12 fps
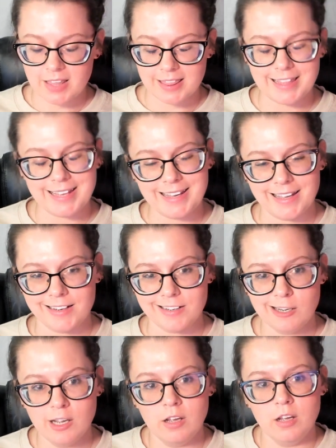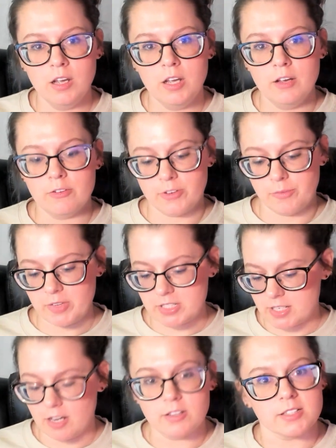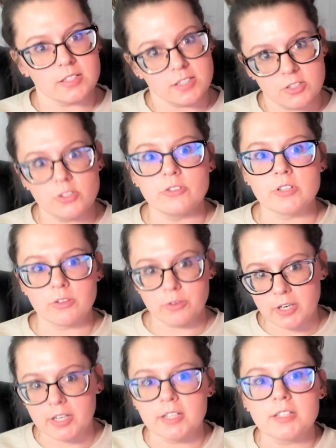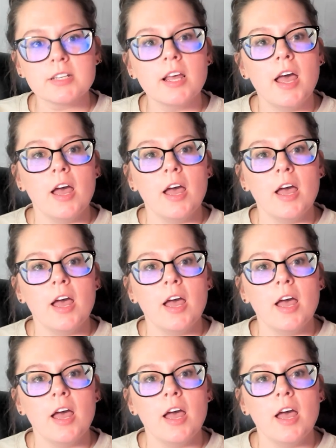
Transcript: Then, from the cells and tissues and organs,